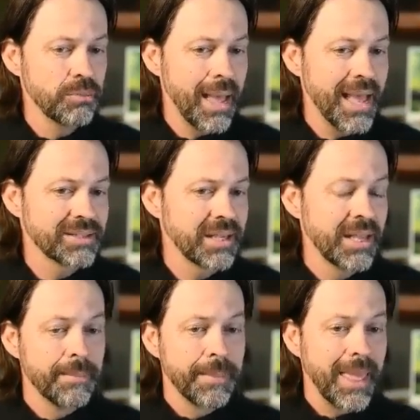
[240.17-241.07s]
mask.
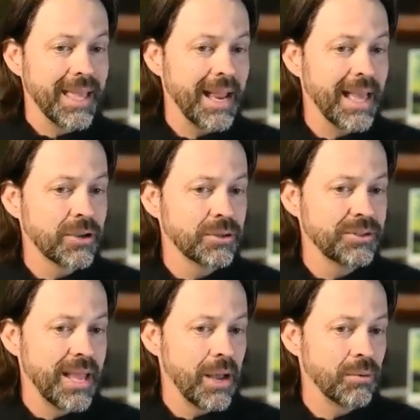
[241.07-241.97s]
And I
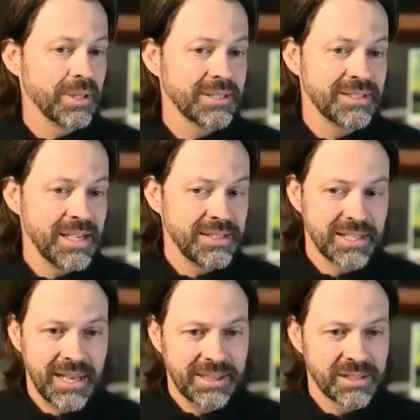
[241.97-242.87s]
could now, let's say,
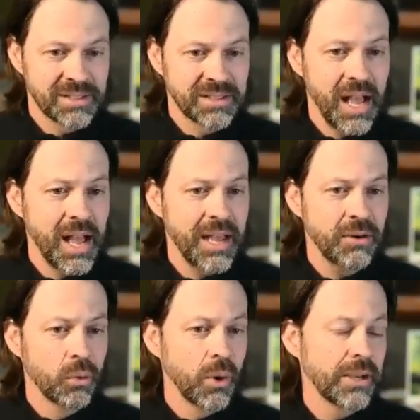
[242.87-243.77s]
select the
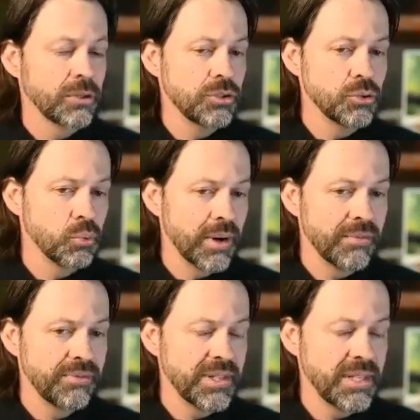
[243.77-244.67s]
sky, or I could use one
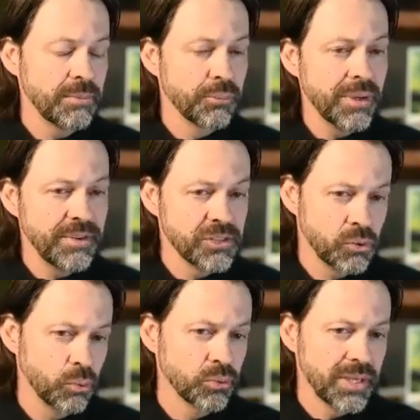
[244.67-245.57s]
of the previous
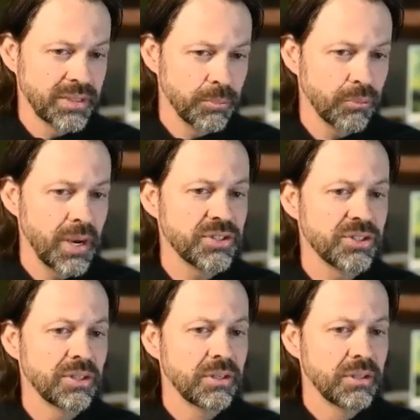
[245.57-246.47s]
tools like the
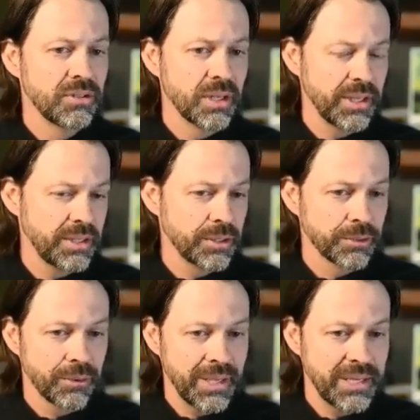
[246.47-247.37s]
brush, the linear
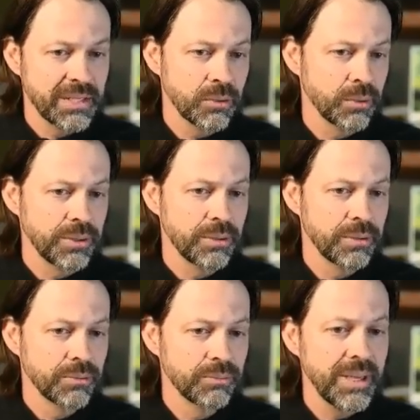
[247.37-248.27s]
gradient, or
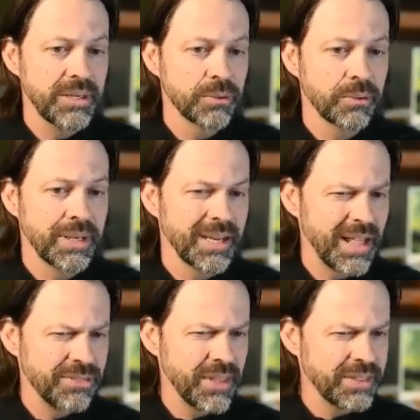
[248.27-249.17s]
the radial gradient.
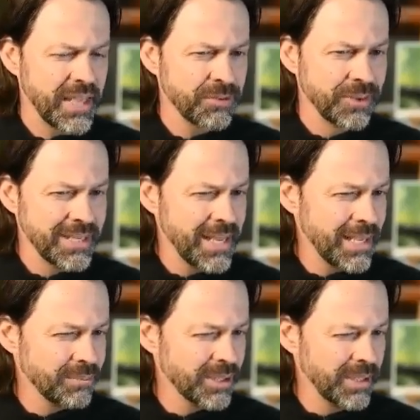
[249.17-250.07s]
I think they
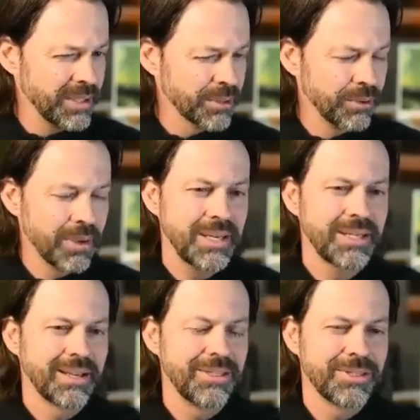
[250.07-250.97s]
renamed the linear
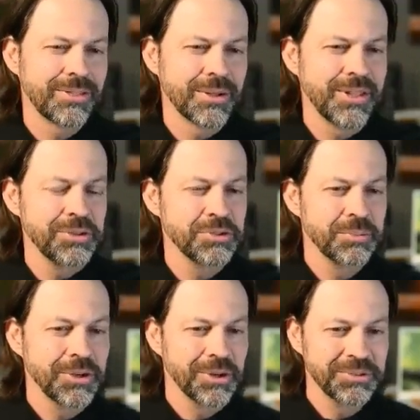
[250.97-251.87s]
gradient. I thought that used to
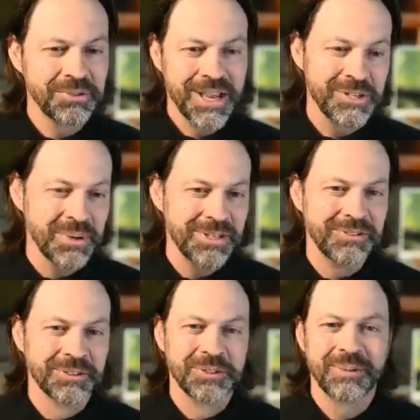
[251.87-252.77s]
be called graduated
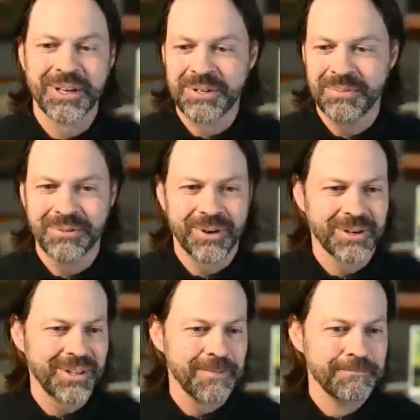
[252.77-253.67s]
filter, but I could be wrong
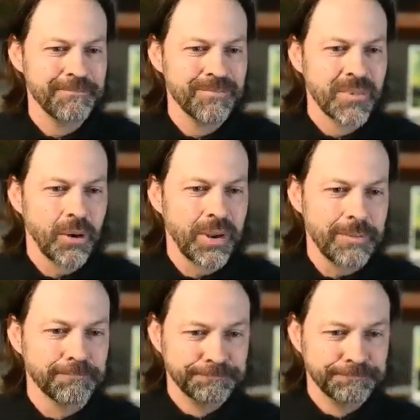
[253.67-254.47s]
on that. Okay,